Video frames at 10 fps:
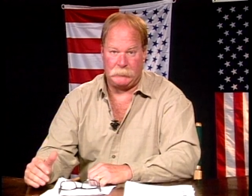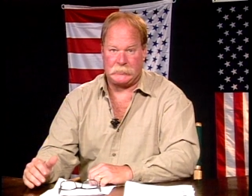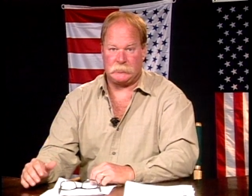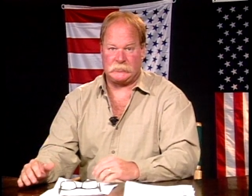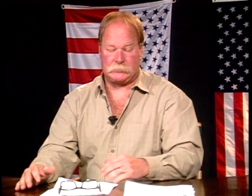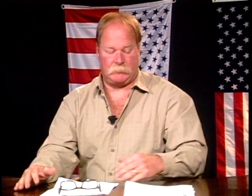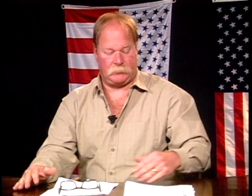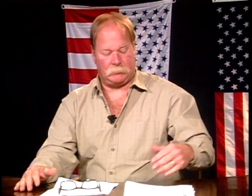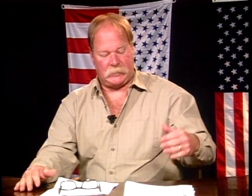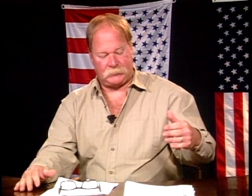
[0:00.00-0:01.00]
because some of
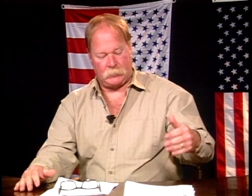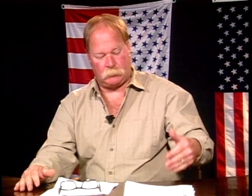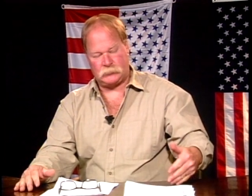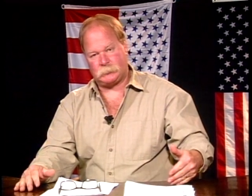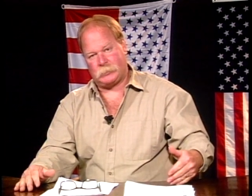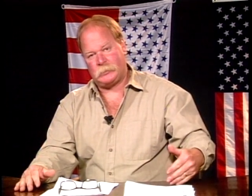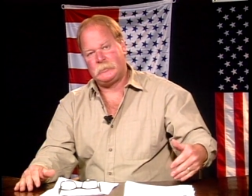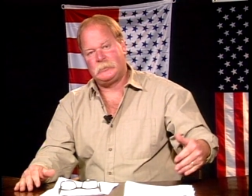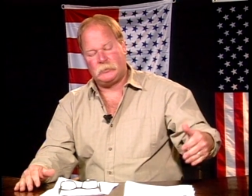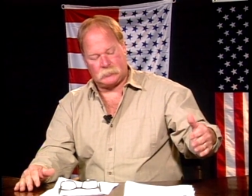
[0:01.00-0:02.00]
them left Hiroshima,
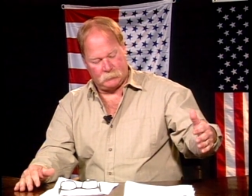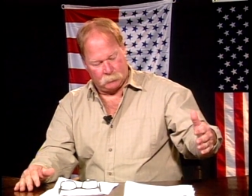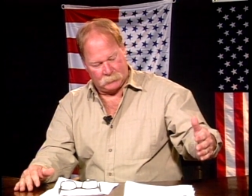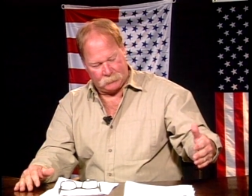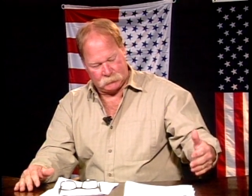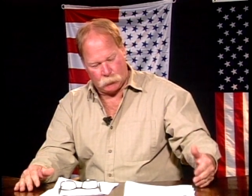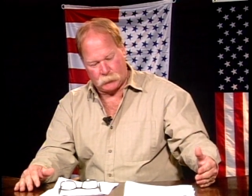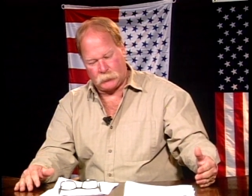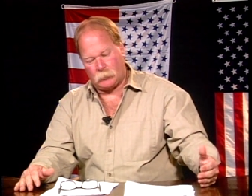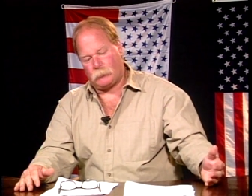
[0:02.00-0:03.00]
some of them left
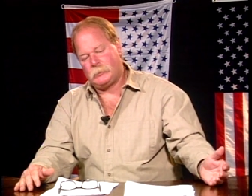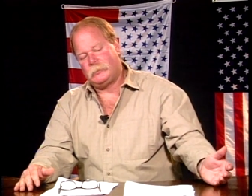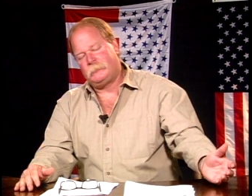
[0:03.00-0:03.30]
Tokyo.